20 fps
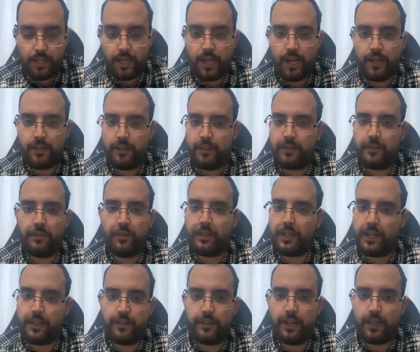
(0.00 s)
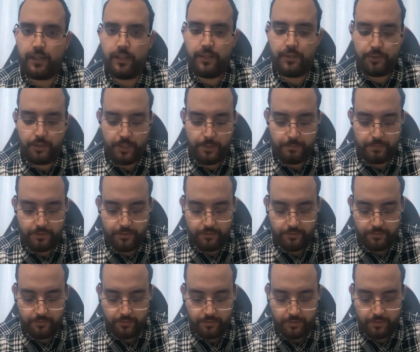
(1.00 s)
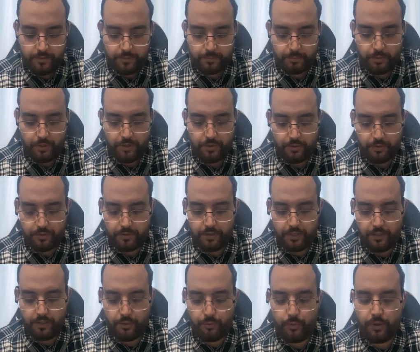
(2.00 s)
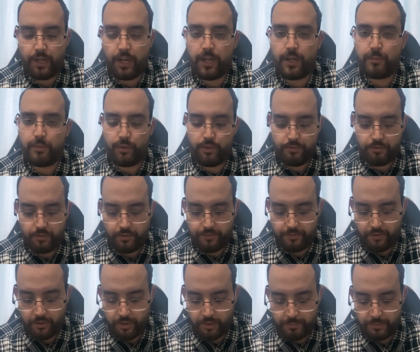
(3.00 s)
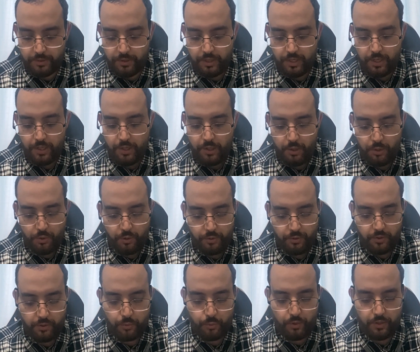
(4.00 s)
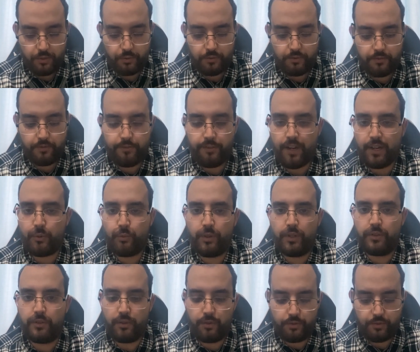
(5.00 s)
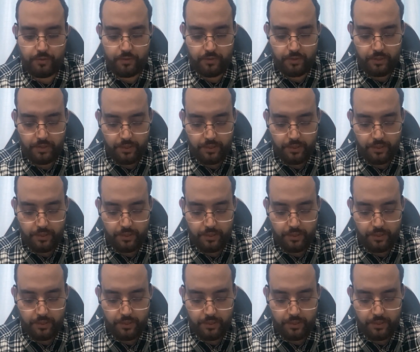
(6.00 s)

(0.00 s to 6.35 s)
and it's not exactly cheap, but considered reliable for firms who just want fast results